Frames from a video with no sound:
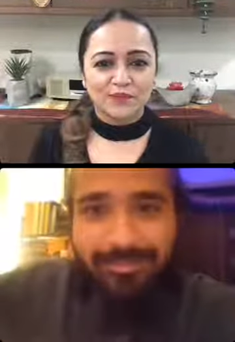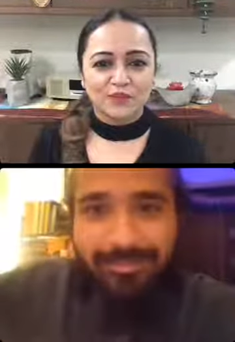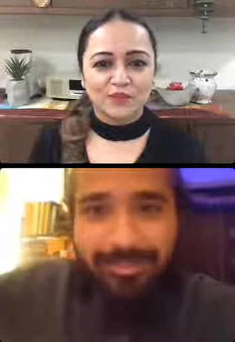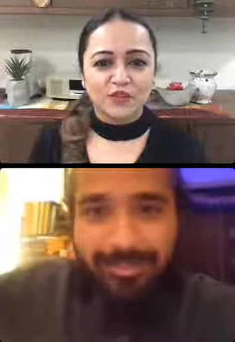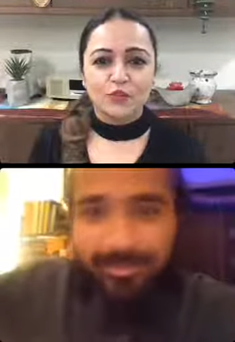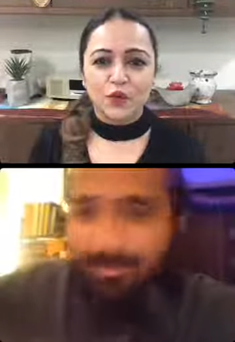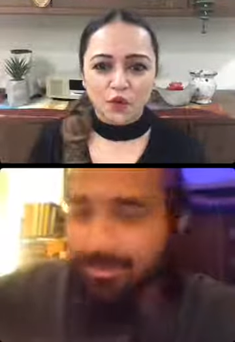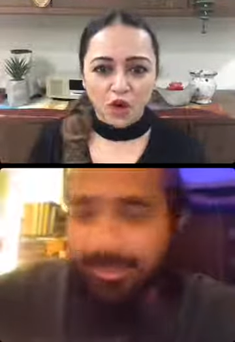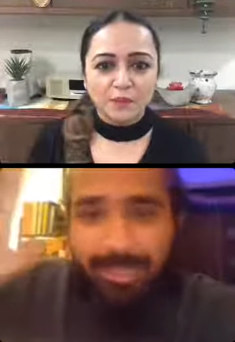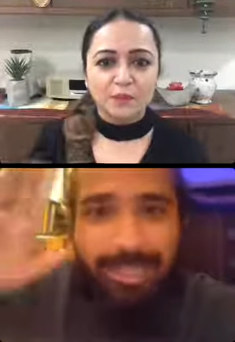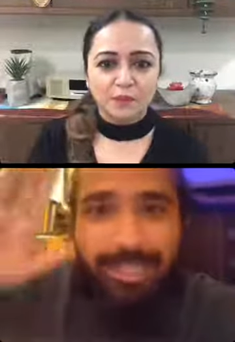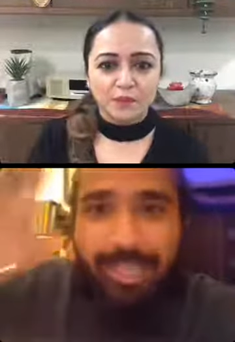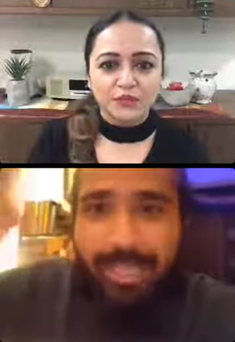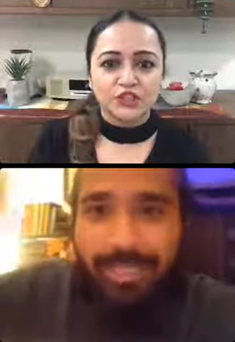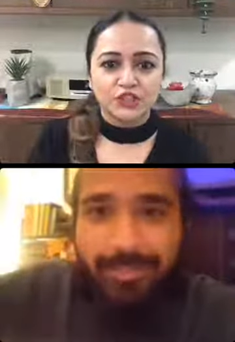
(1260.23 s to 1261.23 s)
Speaker 1: the, the got,
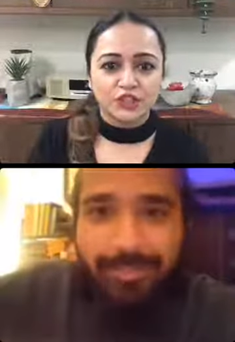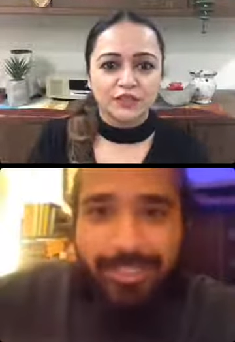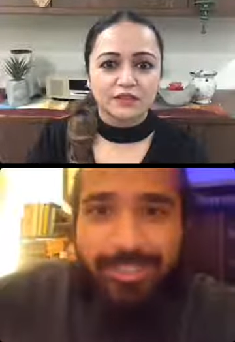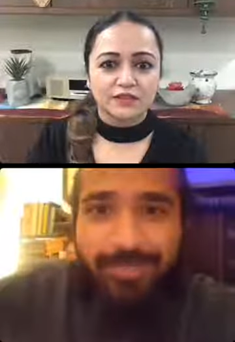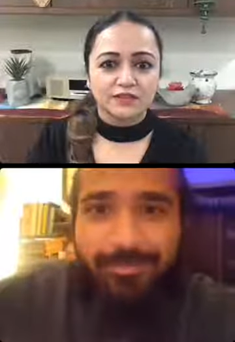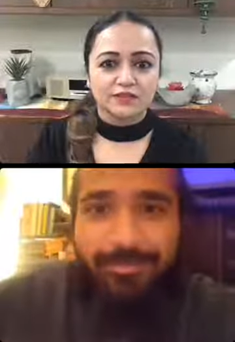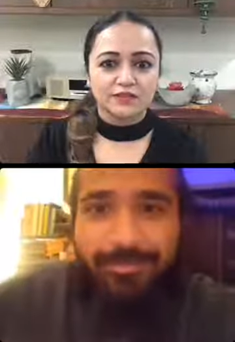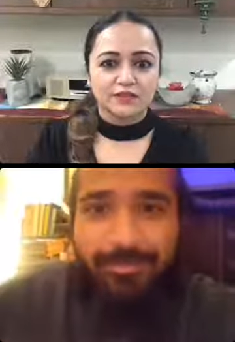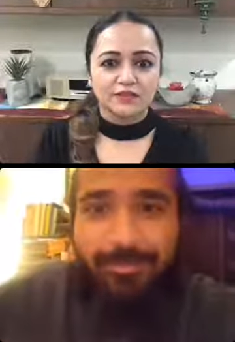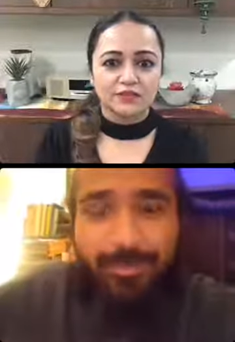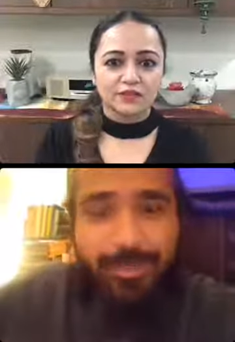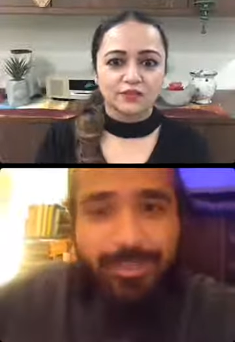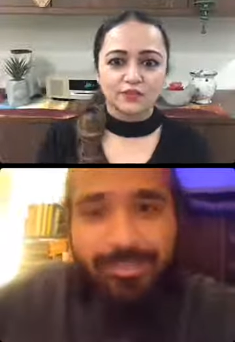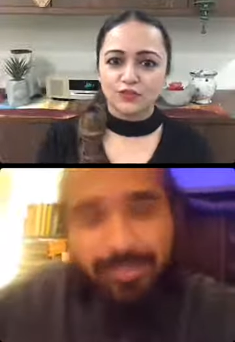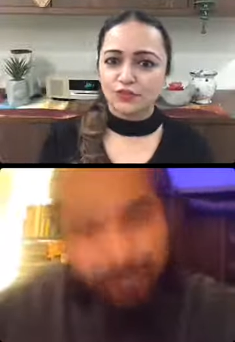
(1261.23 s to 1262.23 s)
daily activities of
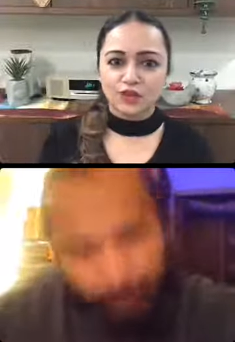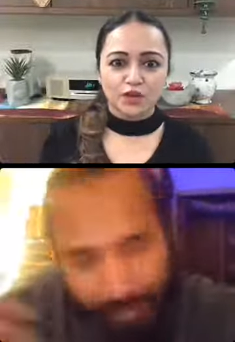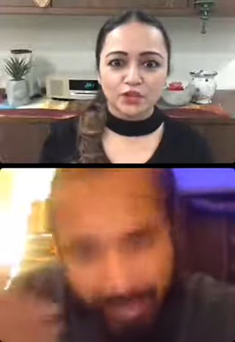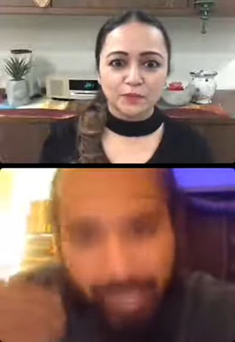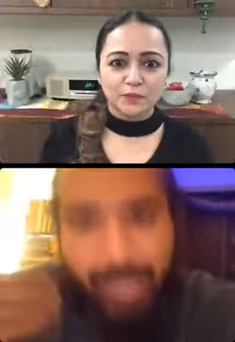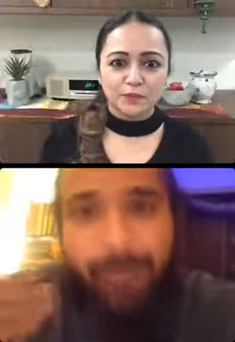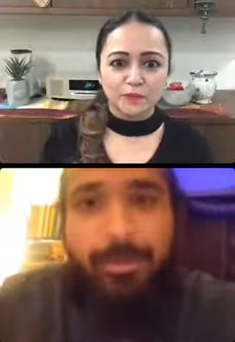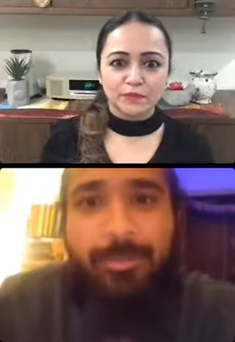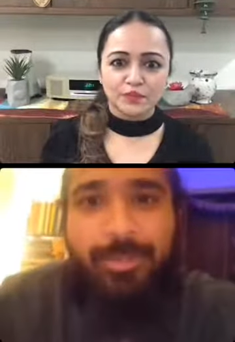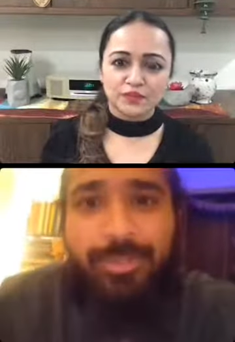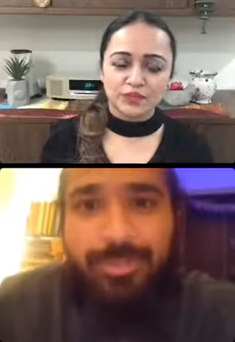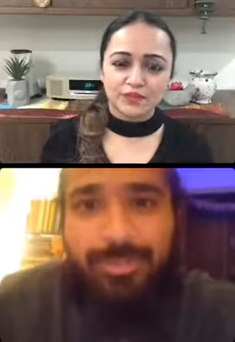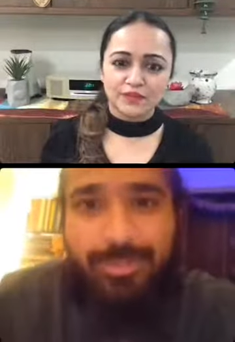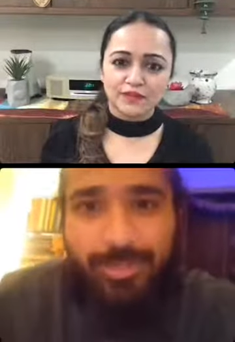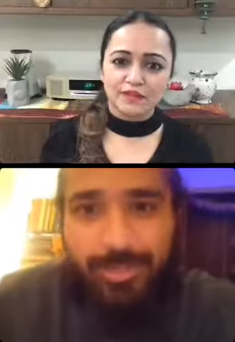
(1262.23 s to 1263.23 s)
police we had
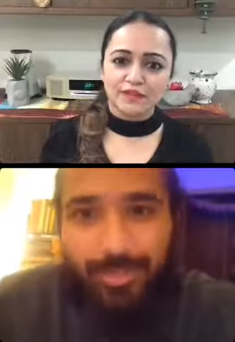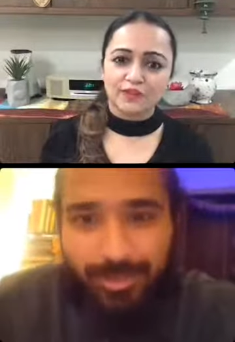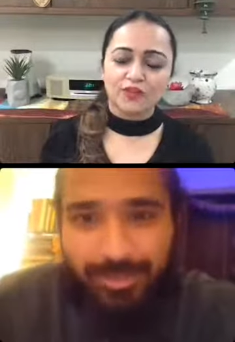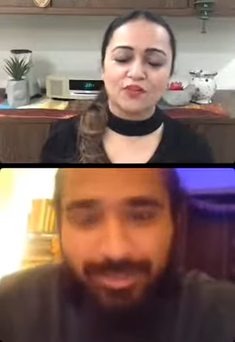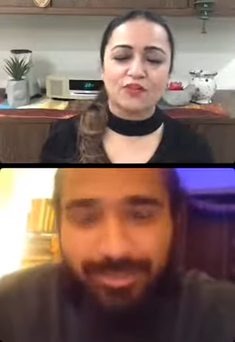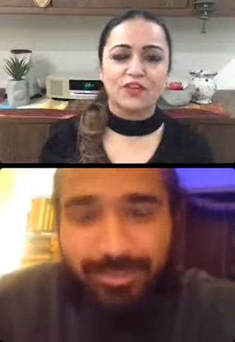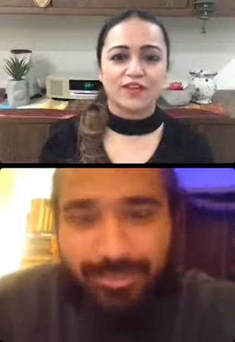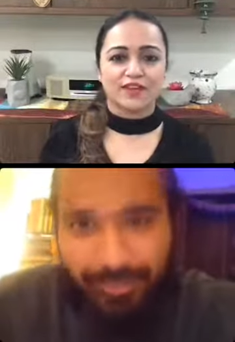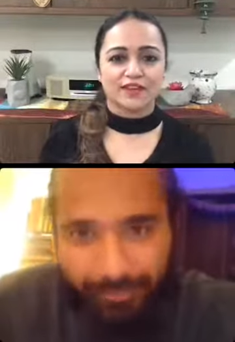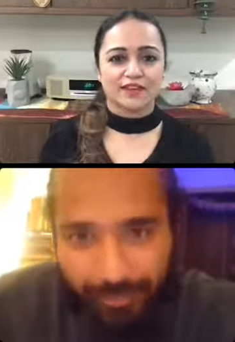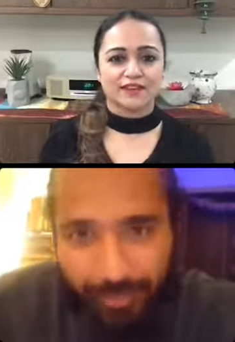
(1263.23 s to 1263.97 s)
permissions to shoot okay. of